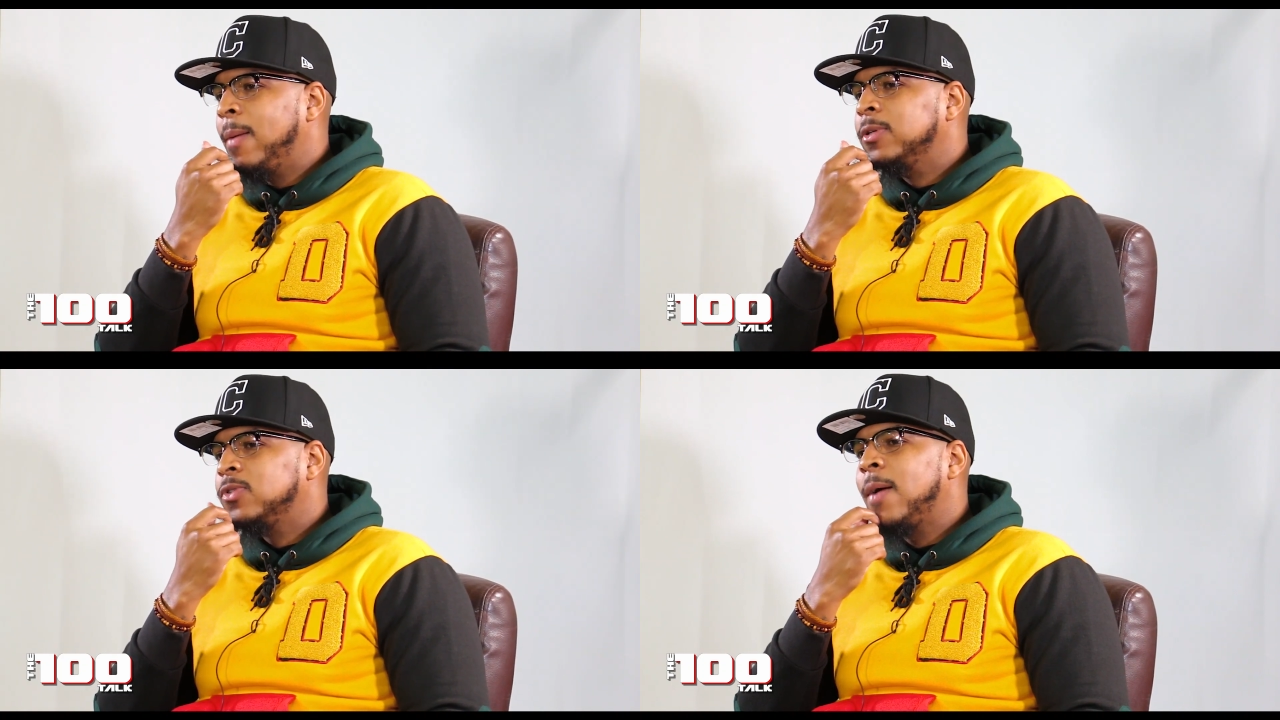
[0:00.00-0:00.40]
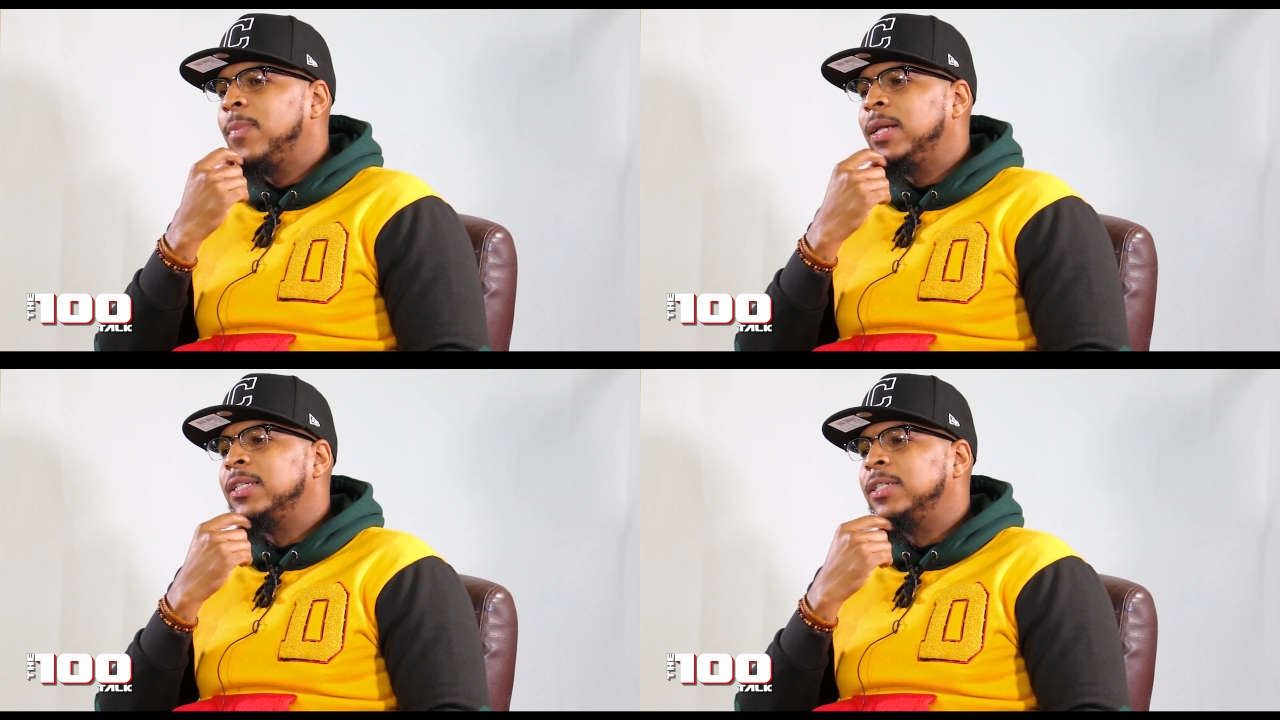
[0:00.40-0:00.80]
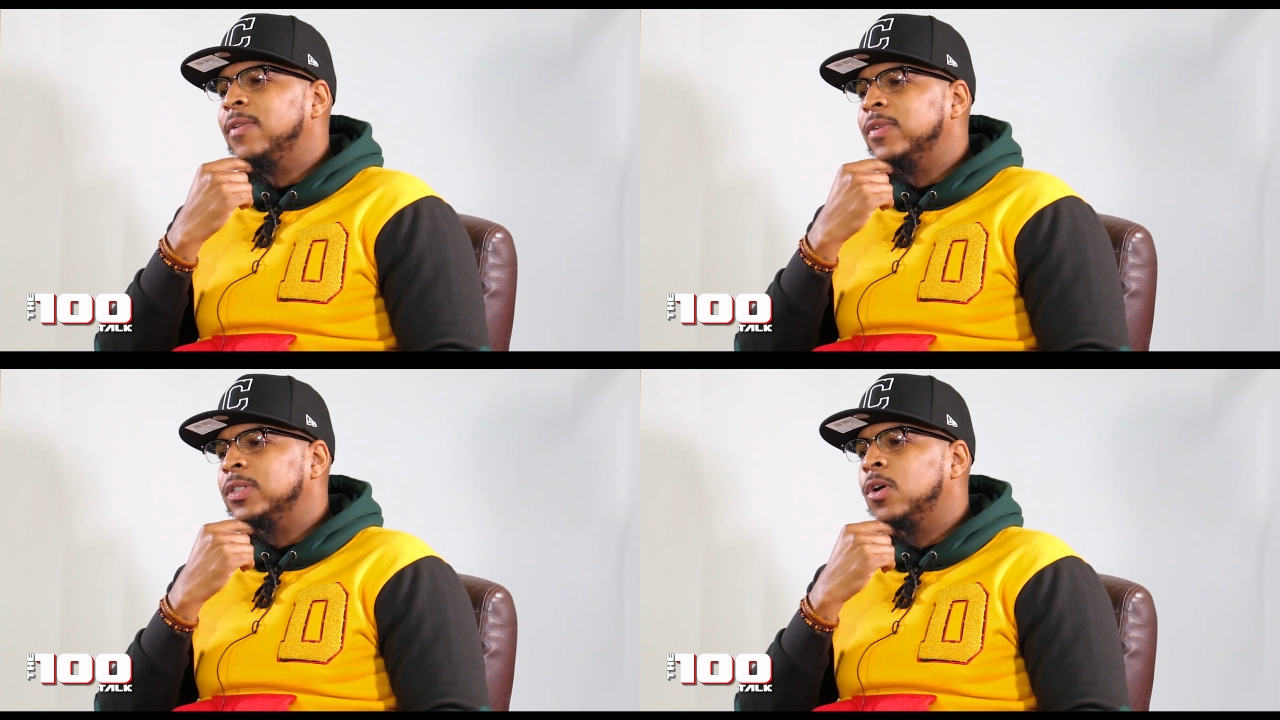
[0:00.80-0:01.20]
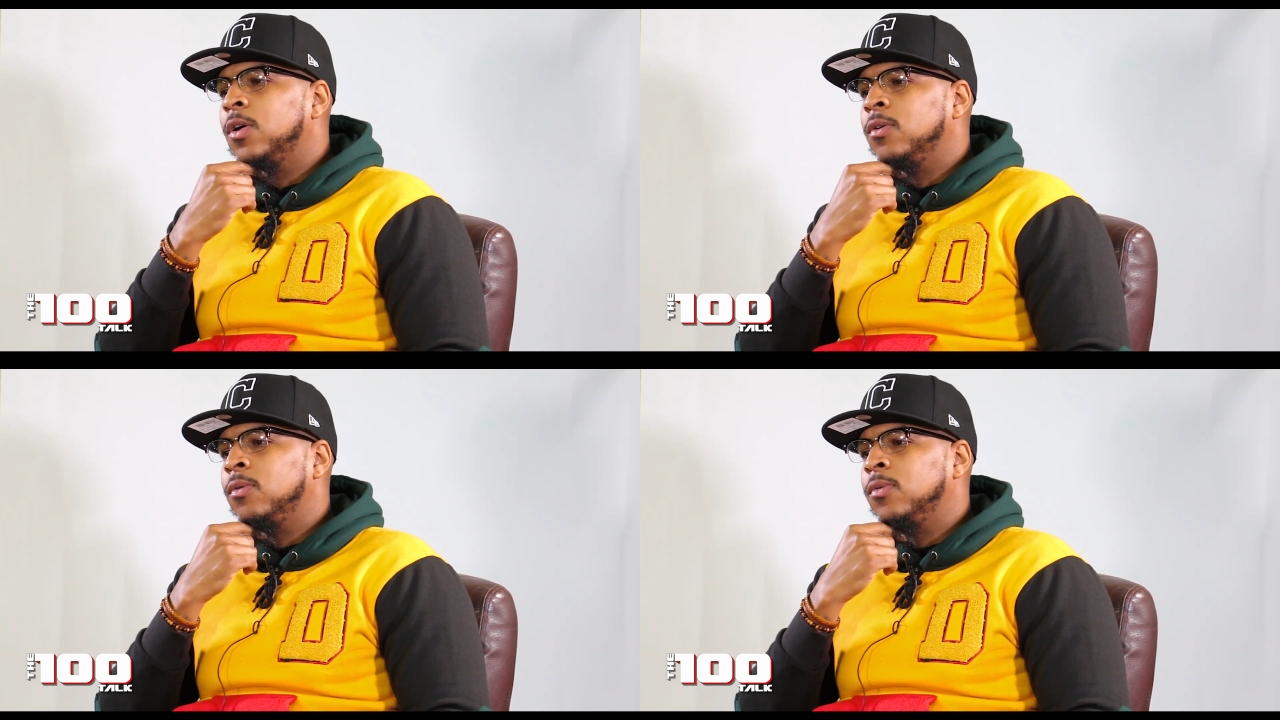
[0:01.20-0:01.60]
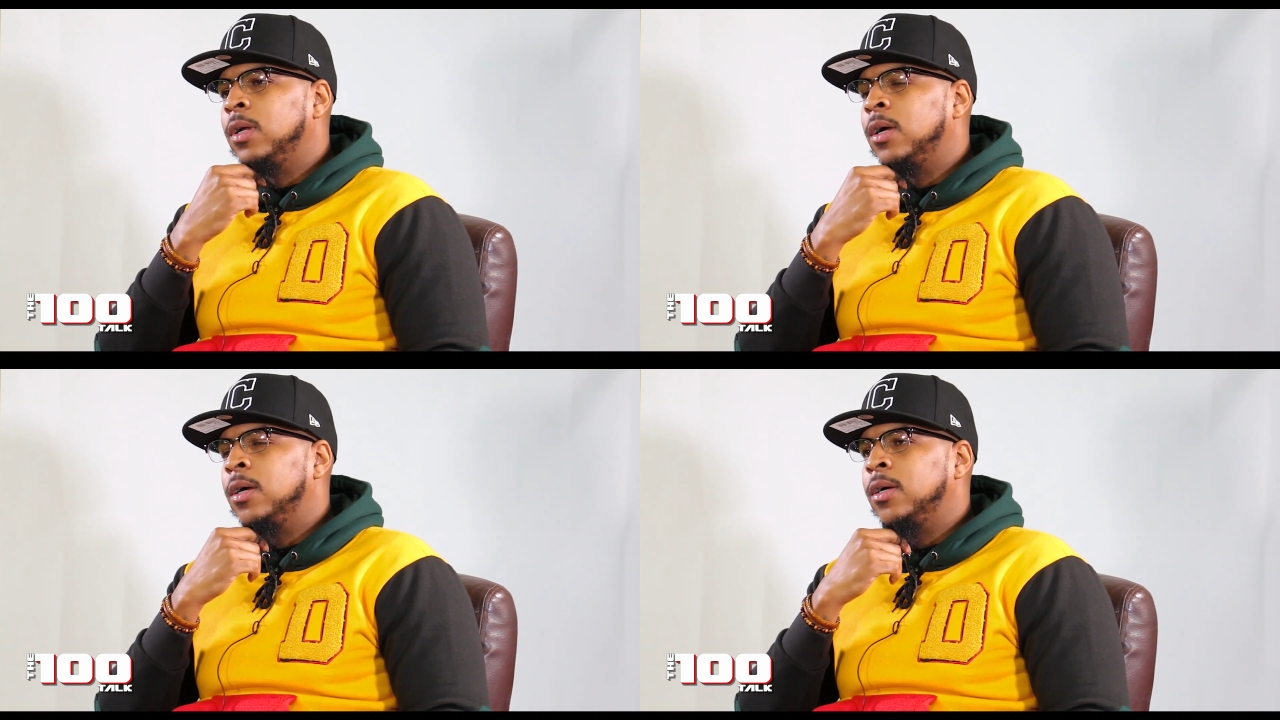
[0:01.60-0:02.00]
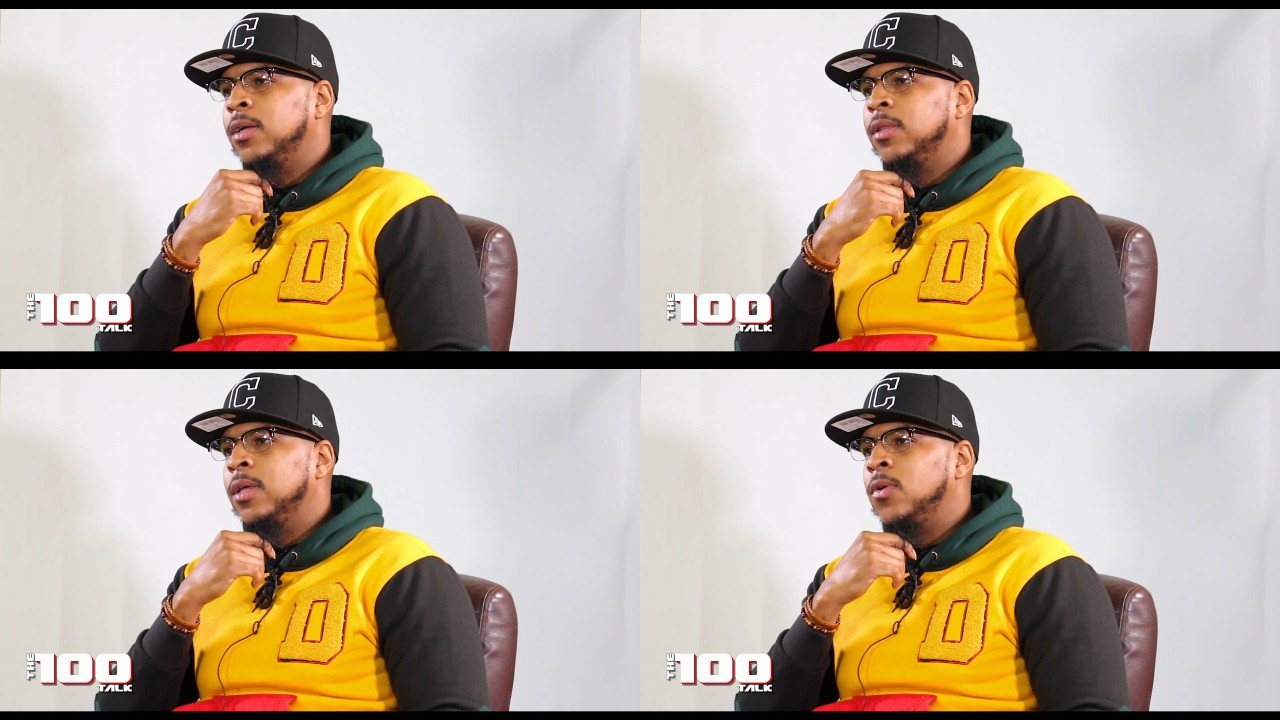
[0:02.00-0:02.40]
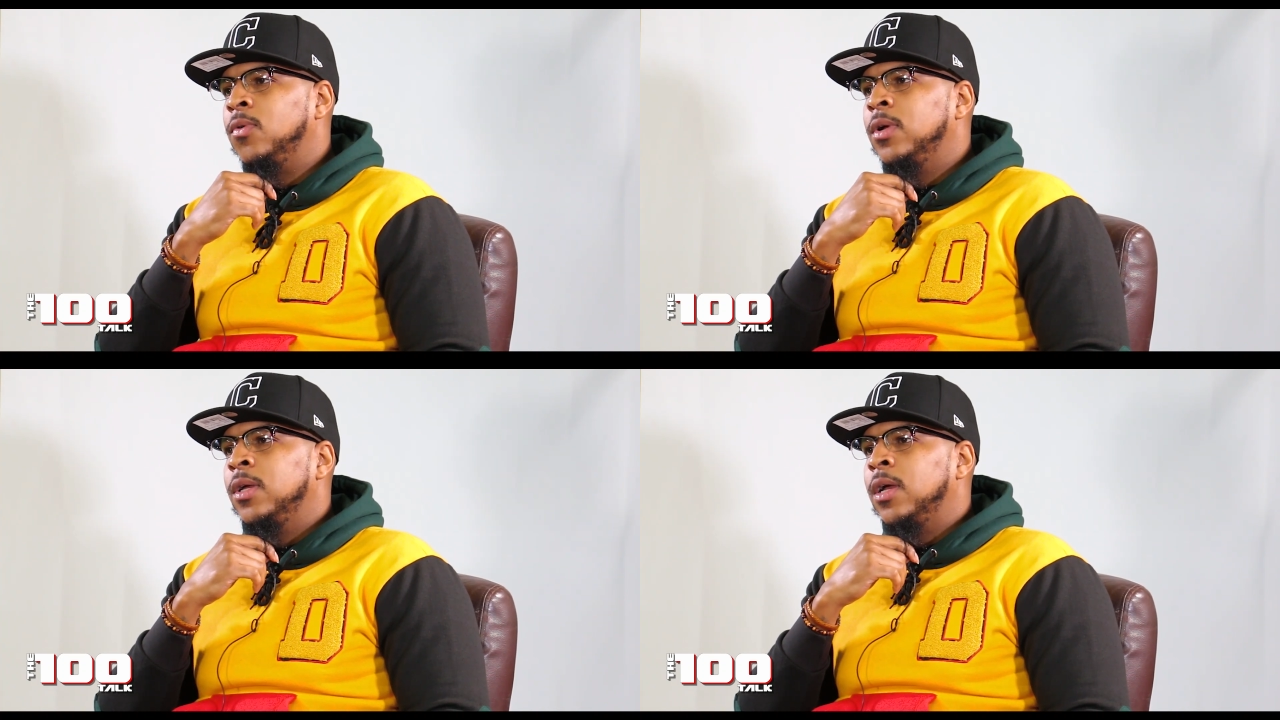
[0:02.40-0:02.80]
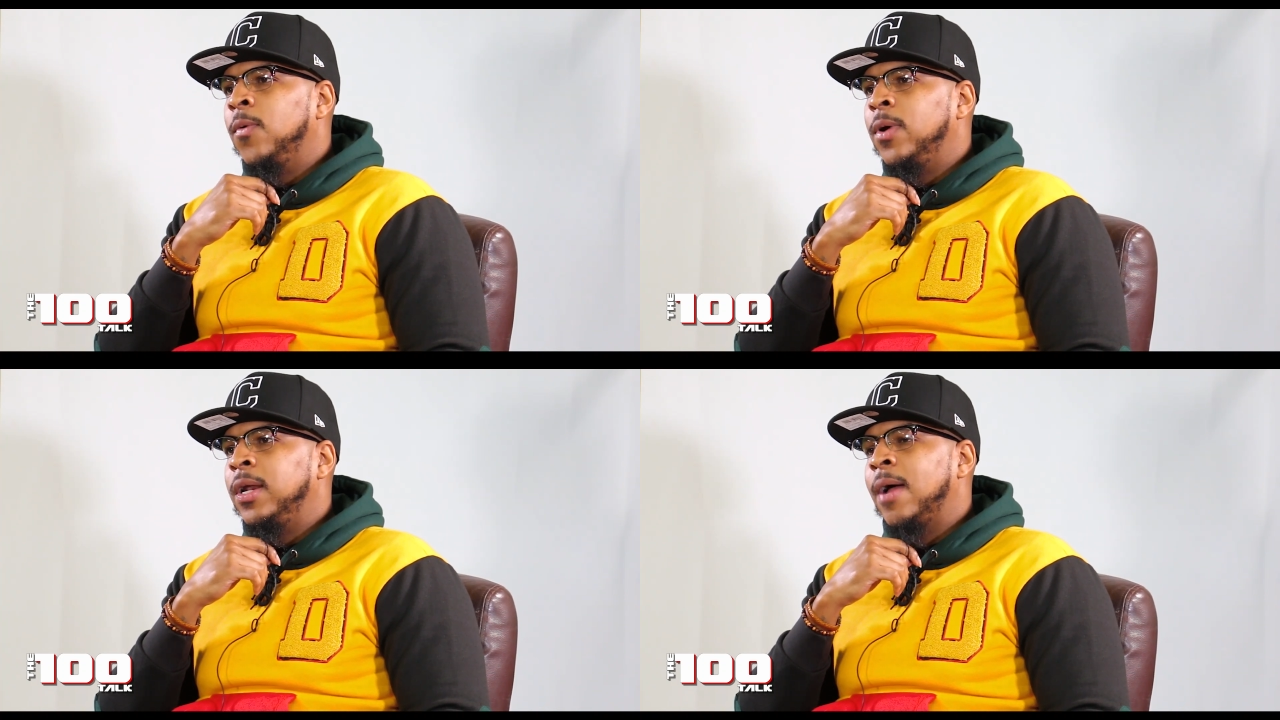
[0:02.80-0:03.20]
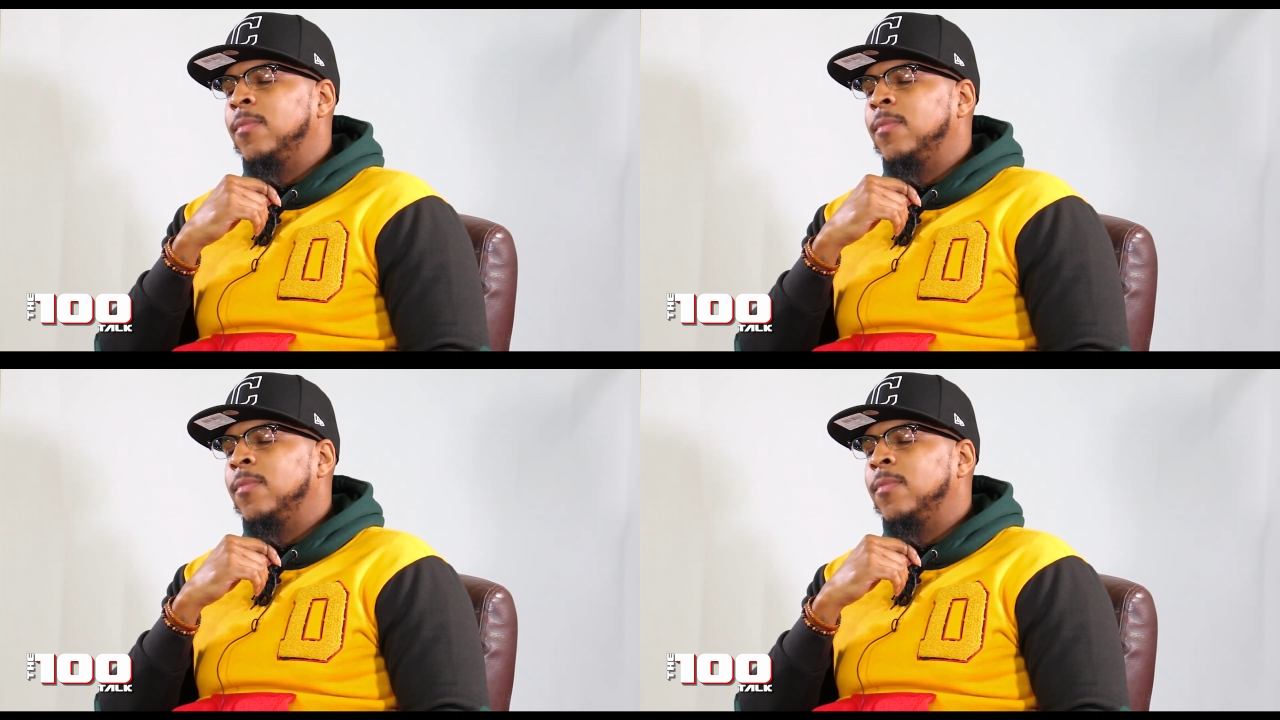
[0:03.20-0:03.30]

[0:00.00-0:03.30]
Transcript: I'm gonna drop it this year for sure, though, or whatnot.